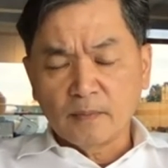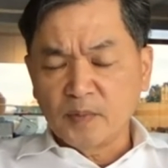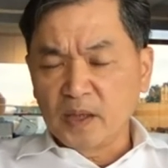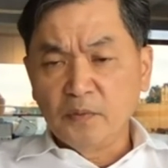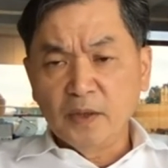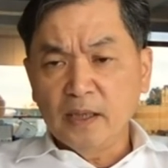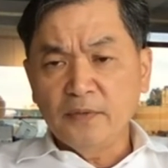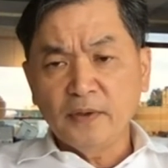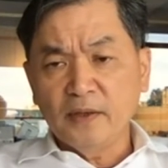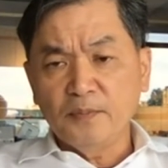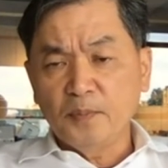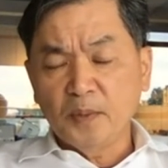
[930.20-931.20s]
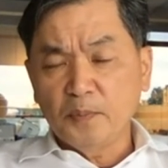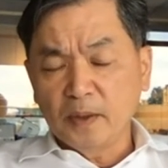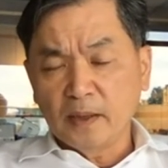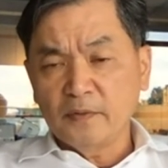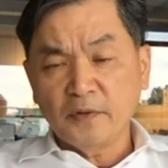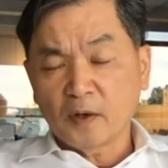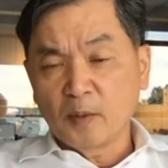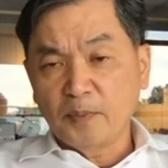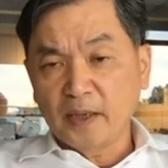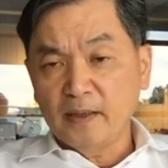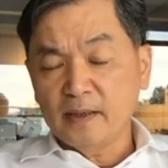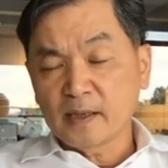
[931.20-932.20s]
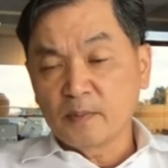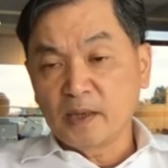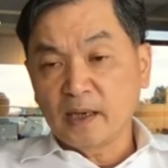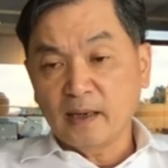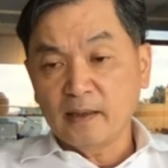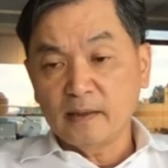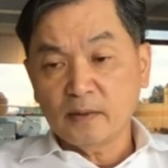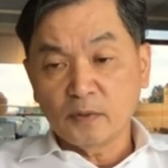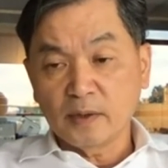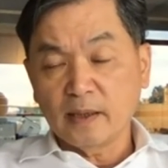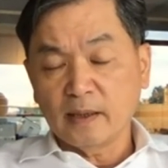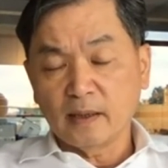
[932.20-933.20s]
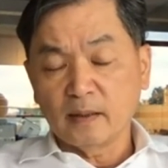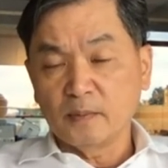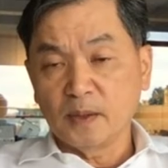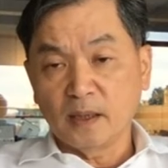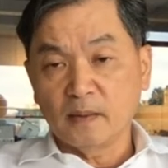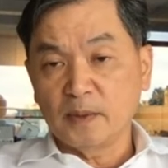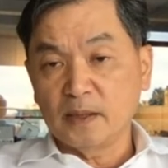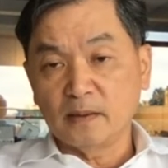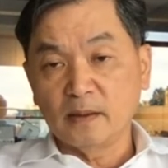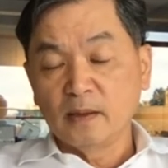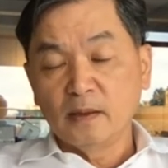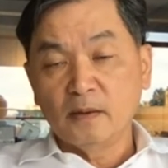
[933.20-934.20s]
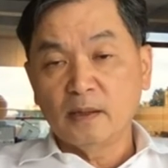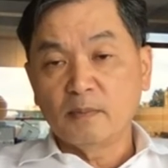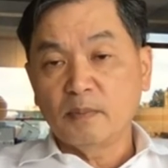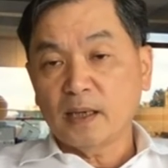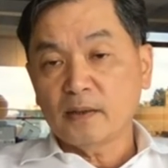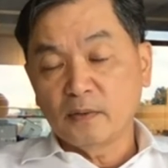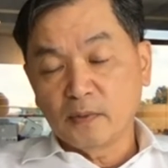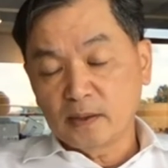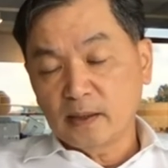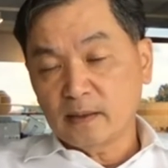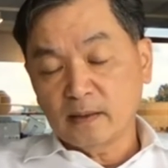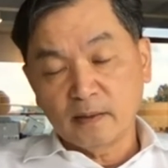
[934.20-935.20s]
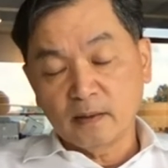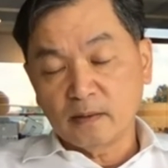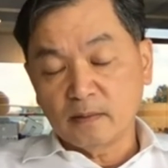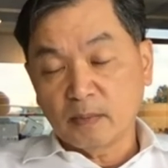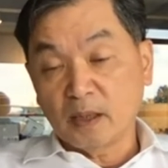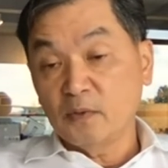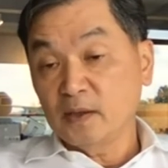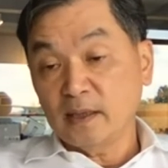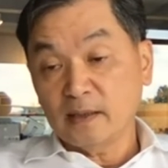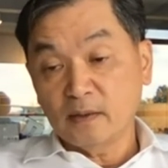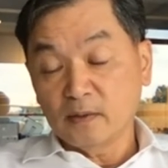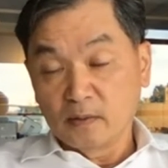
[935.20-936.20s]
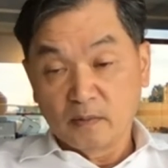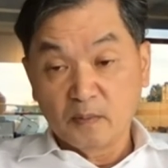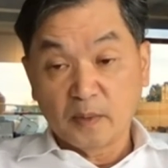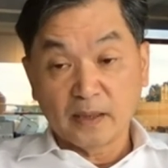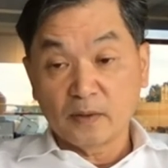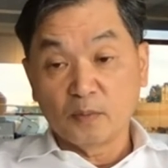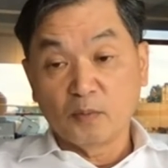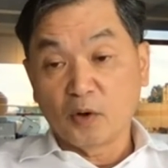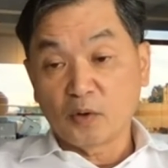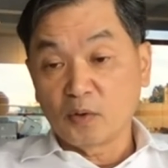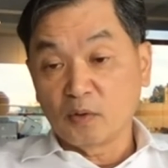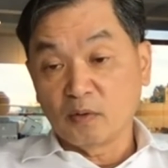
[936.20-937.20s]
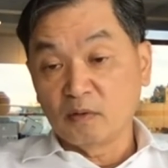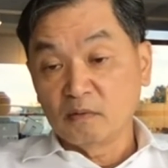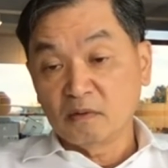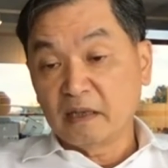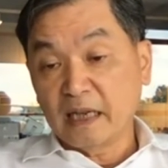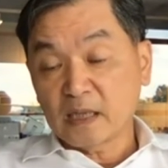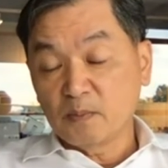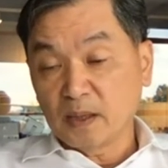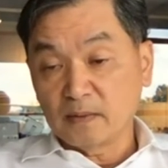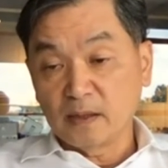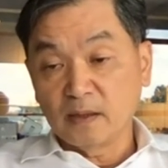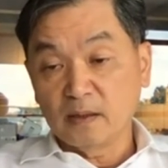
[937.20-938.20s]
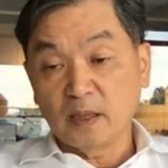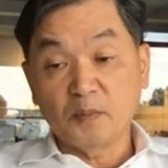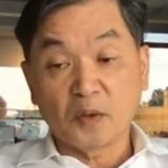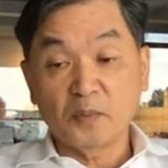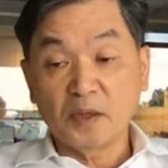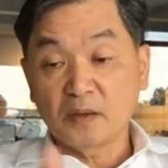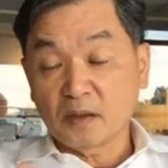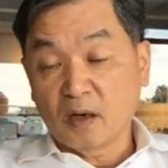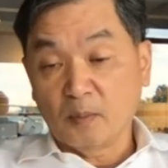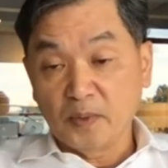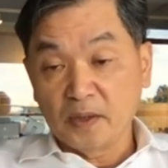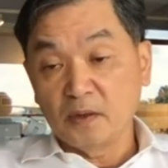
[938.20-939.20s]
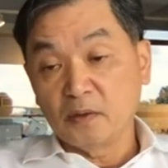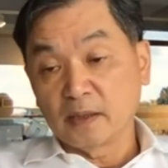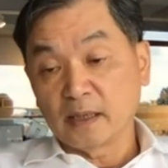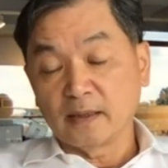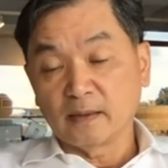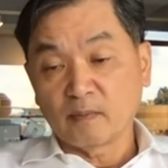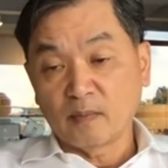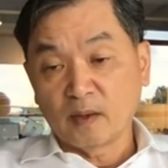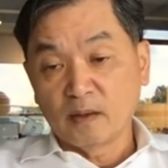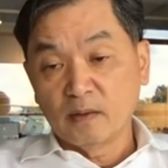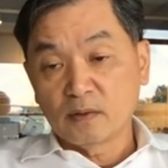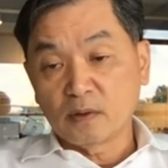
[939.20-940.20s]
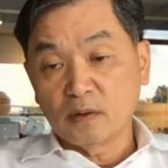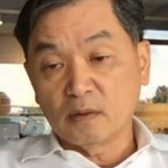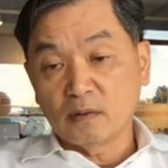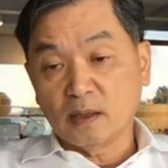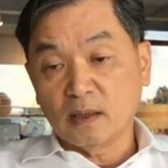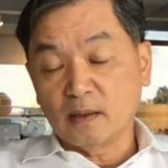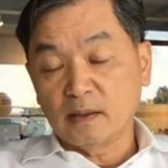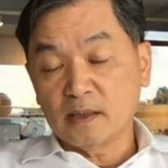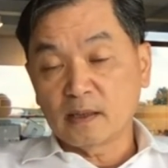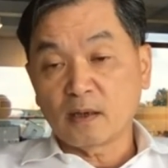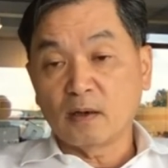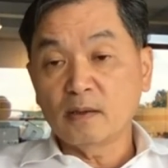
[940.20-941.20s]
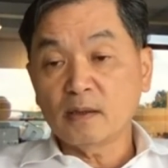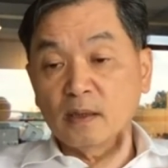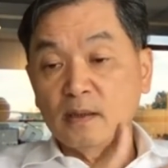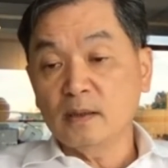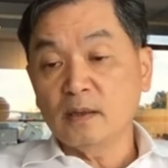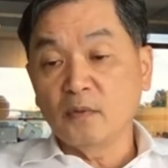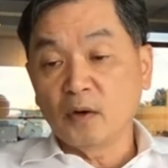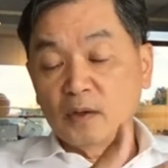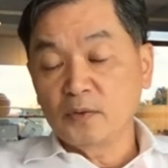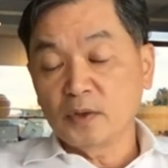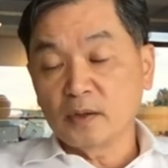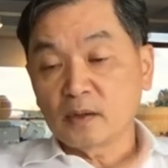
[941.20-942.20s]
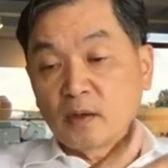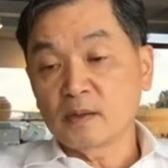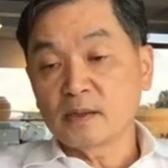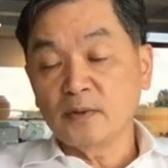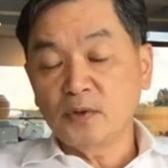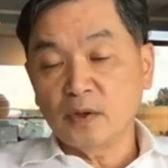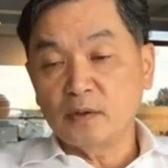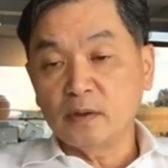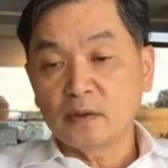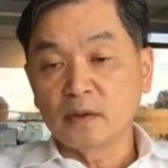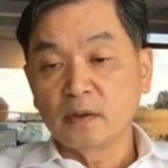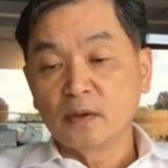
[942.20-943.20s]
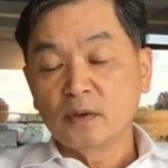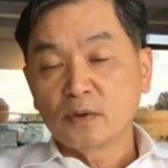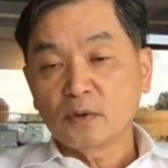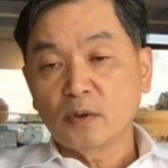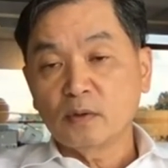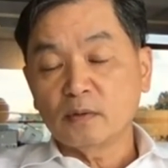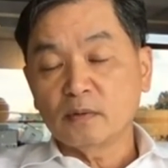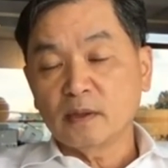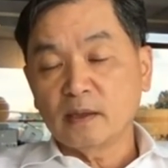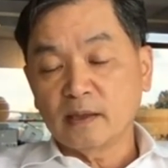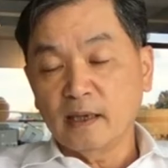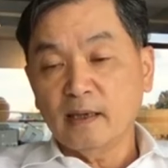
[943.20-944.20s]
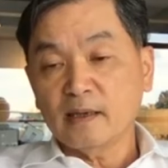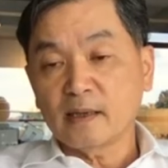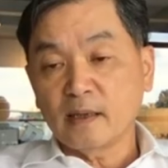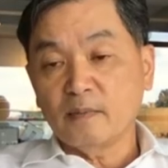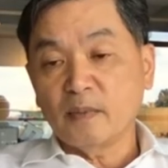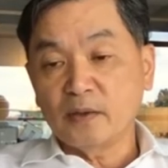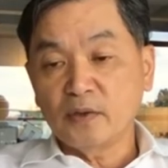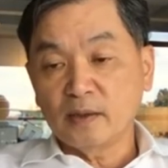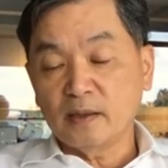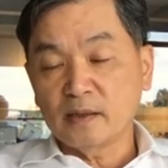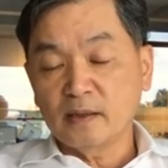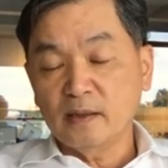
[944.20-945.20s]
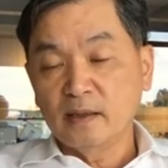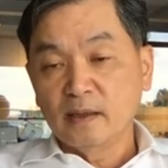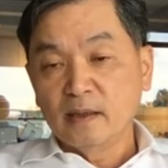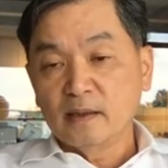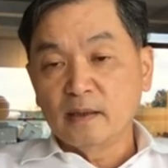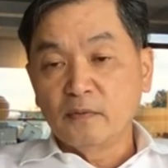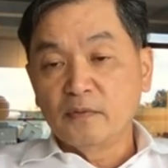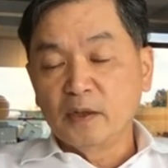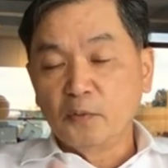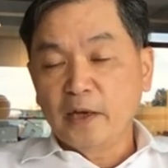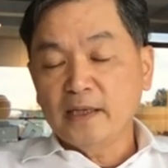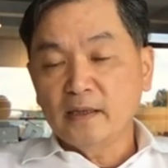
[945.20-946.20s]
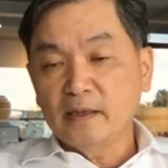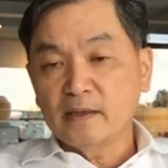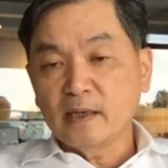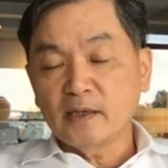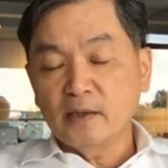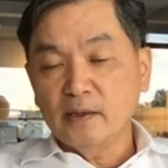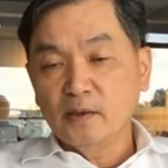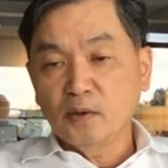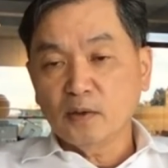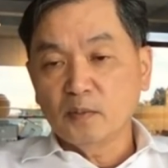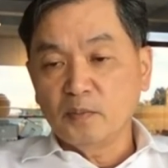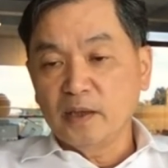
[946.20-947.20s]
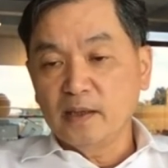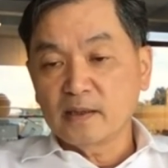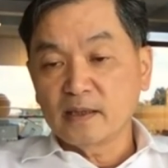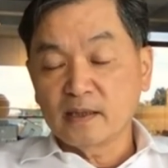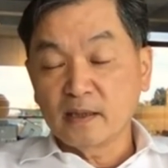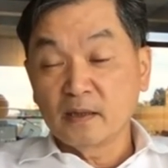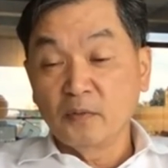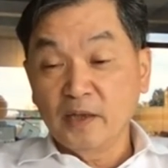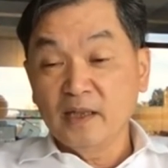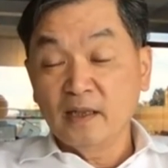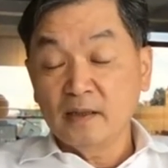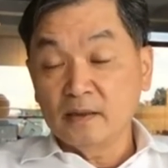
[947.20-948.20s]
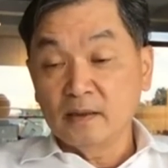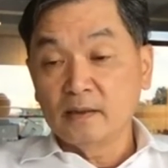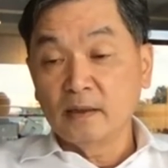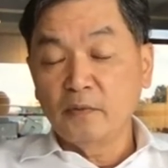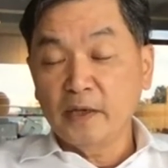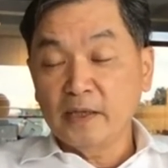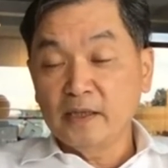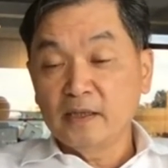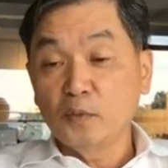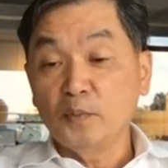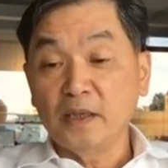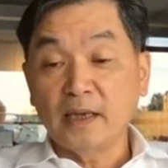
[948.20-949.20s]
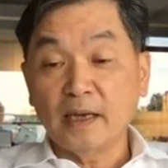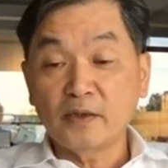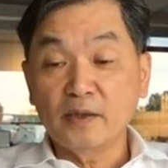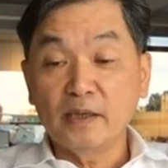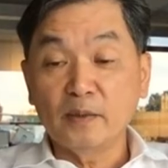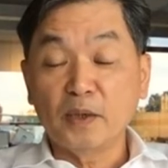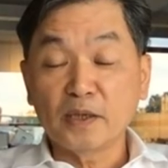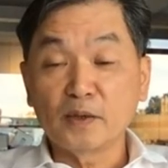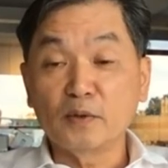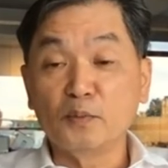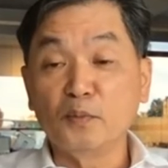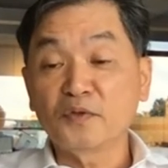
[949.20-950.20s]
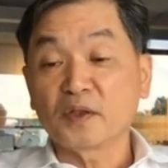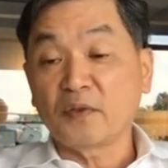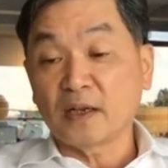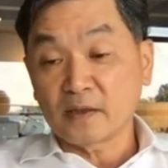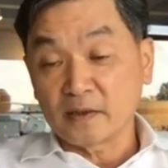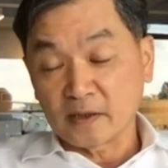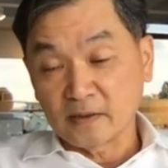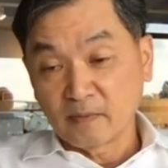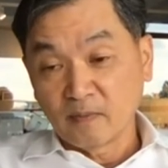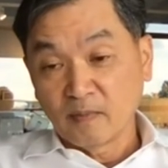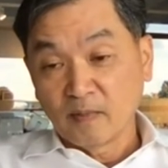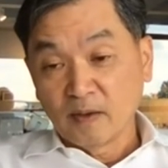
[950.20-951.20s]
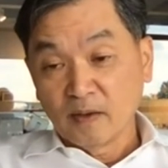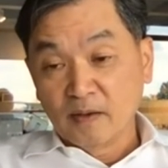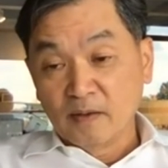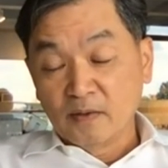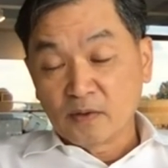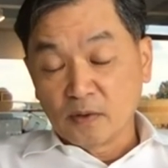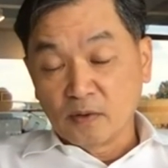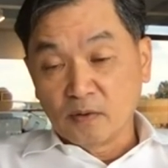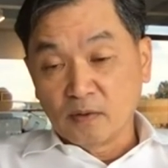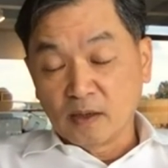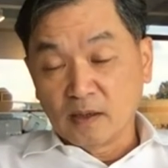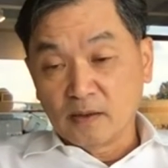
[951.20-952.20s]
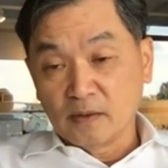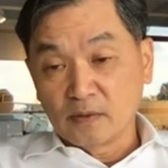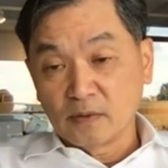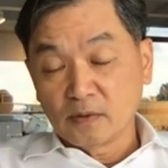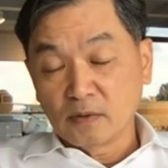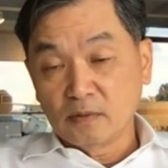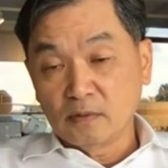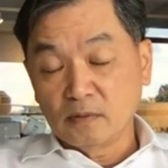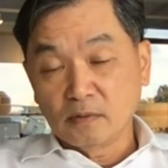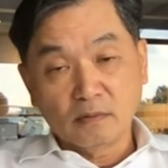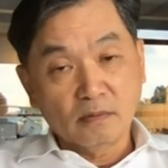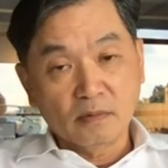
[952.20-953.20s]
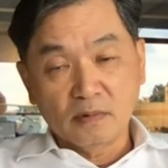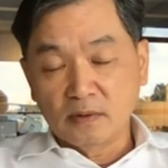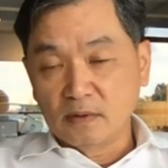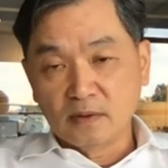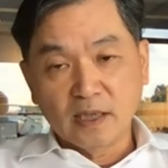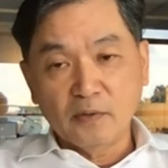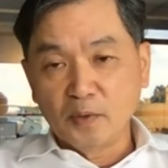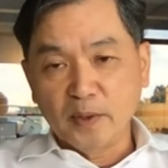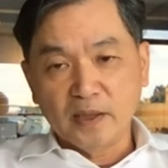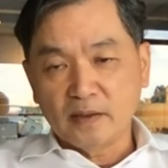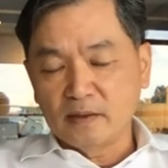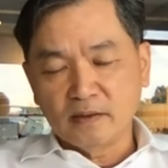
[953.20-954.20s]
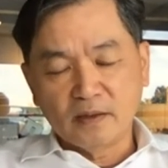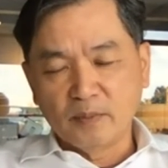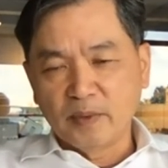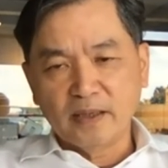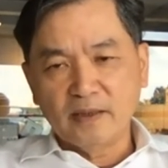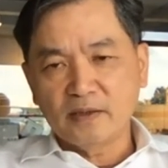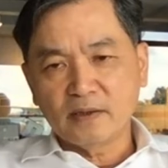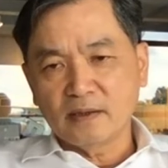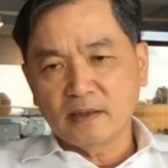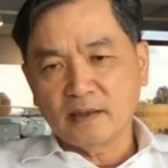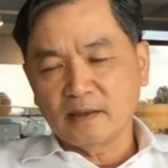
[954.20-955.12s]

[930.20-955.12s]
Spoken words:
even if our competitors are behind us today, I mean, you can mark your word that my word that by tomorrow, the next month, they probably copied you again. So it's a constant evolution, constant changes. So again, as I mentioned, actually, the victor is actually not the biggest. The victor will be actually the person who moves the fastest. So so there will be tremendous